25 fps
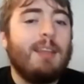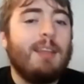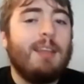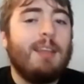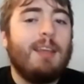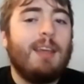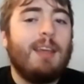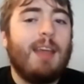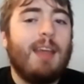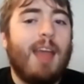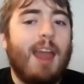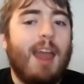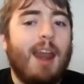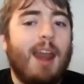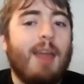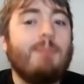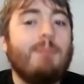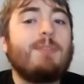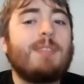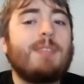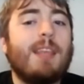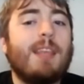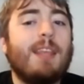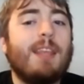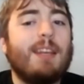and I
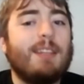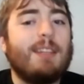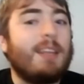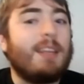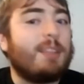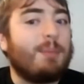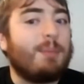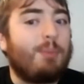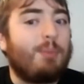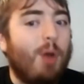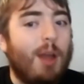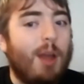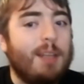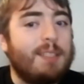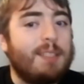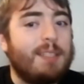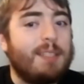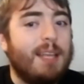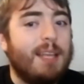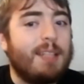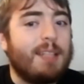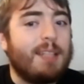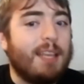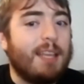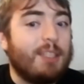say that in like the broadest sense.
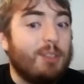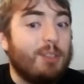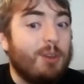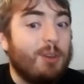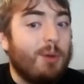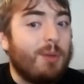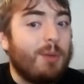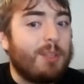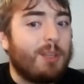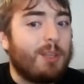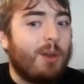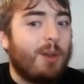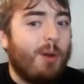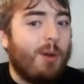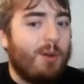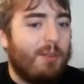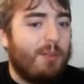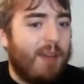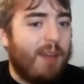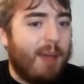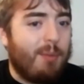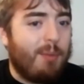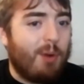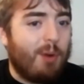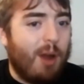Like, do you know what the Code of
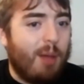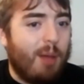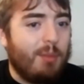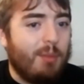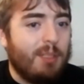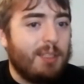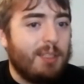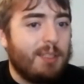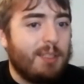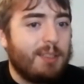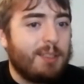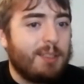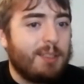Hammurabi is?